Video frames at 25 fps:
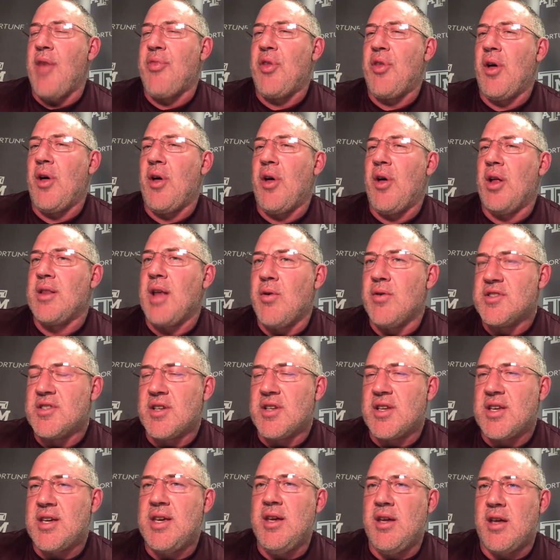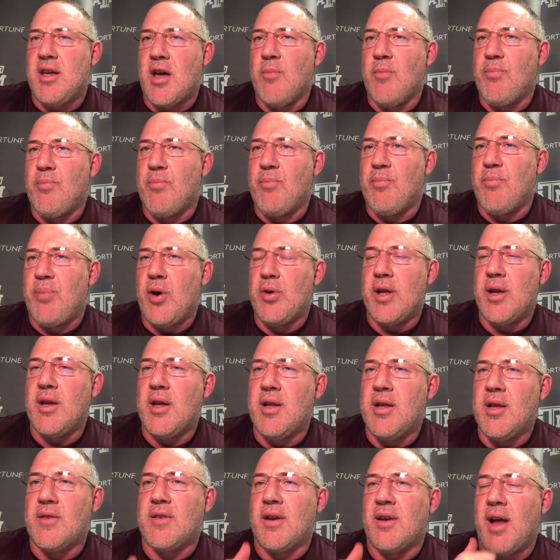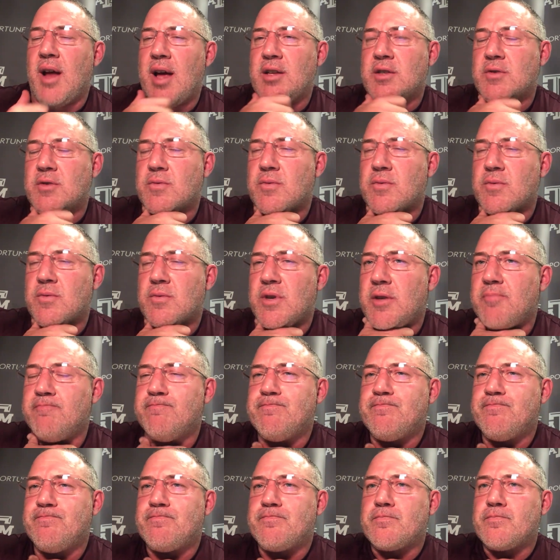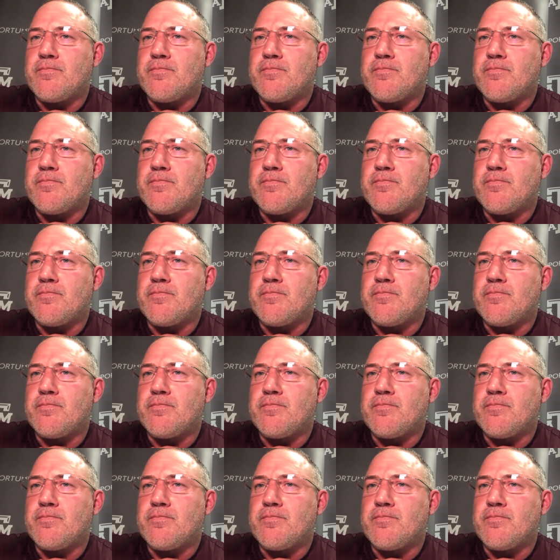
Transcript: I thought that was a key component in tonight's win.